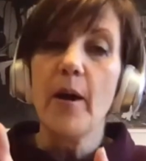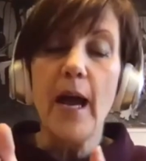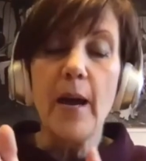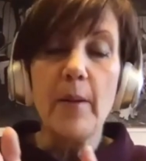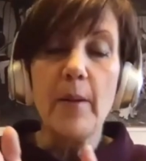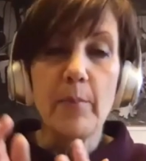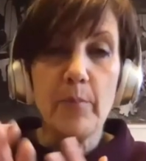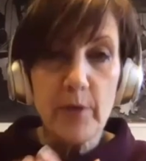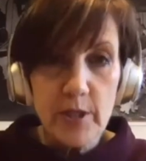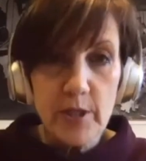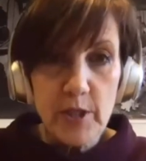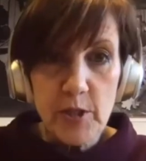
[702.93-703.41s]

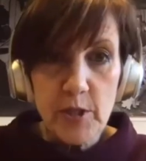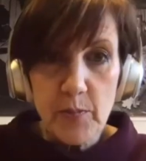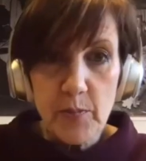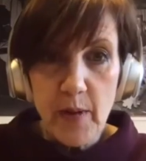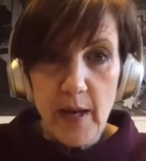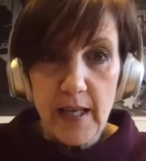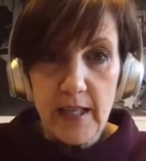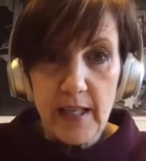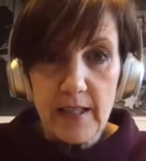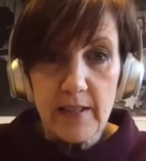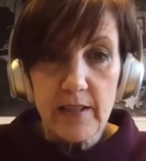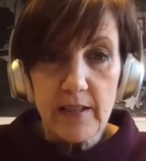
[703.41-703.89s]
British
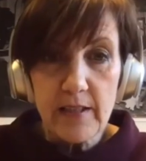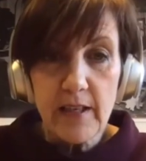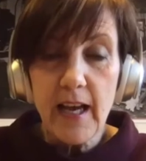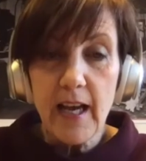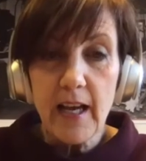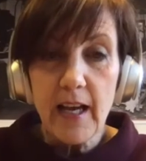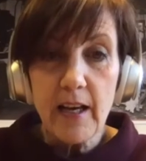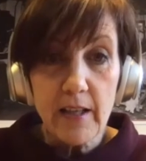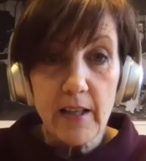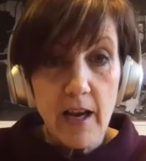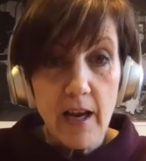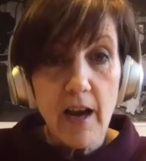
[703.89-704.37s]
made
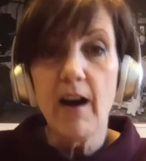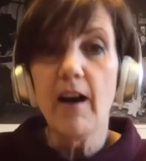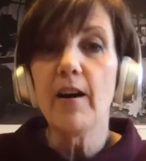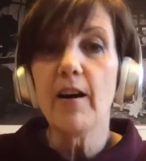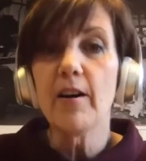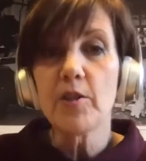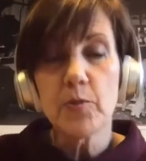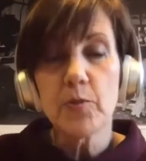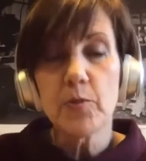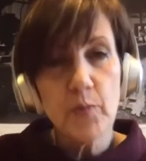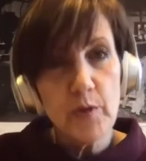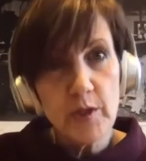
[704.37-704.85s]

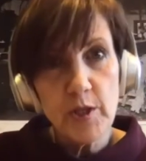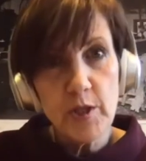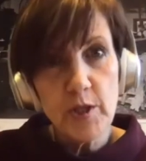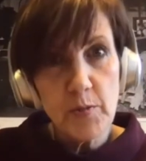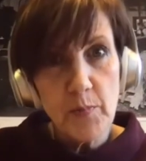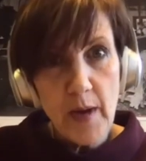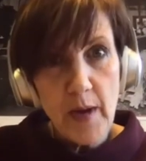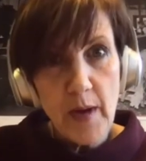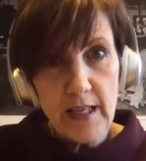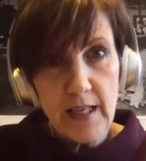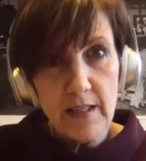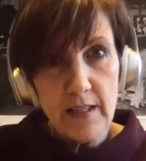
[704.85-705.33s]
cars, British
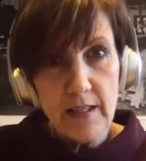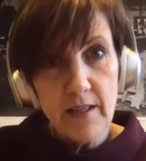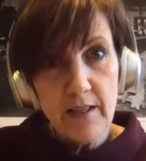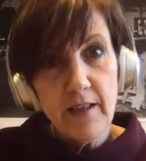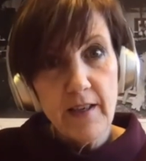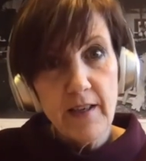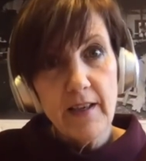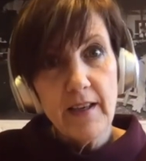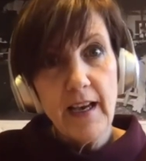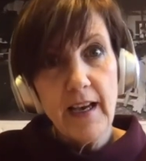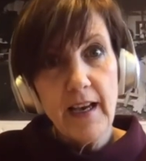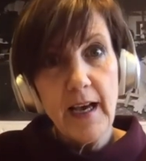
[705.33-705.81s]
made
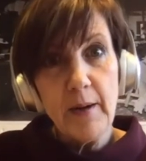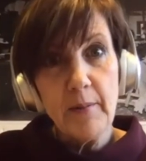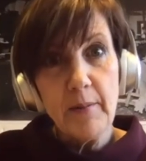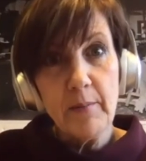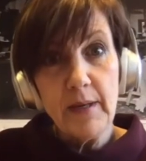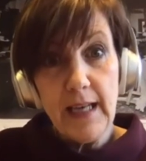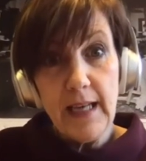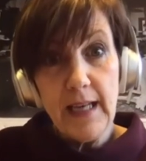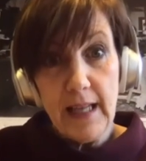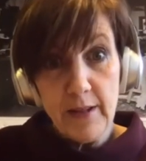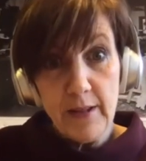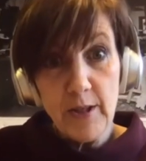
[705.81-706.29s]

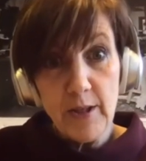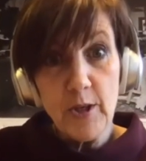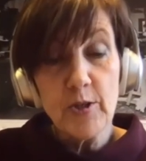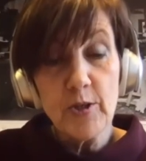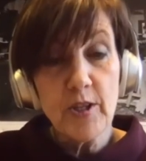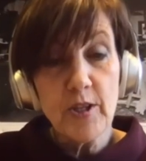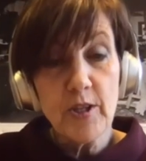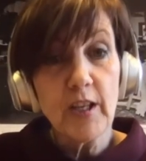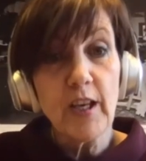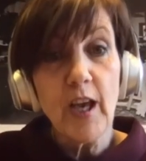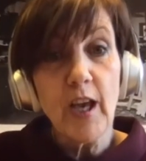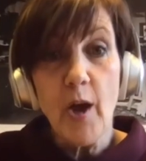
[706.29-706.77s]
leather goods
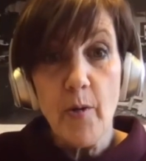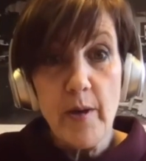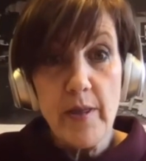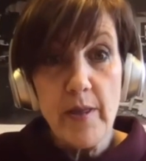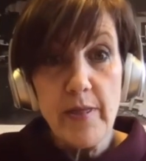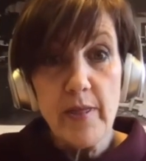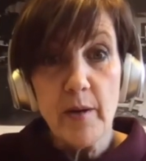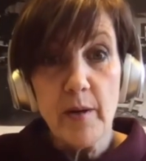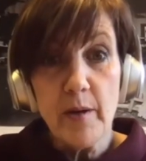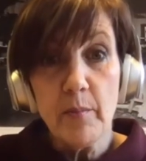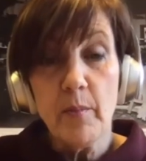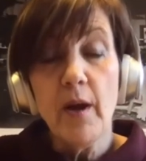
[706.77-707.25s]
that go in
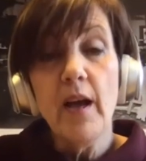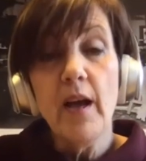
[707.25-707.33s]
them.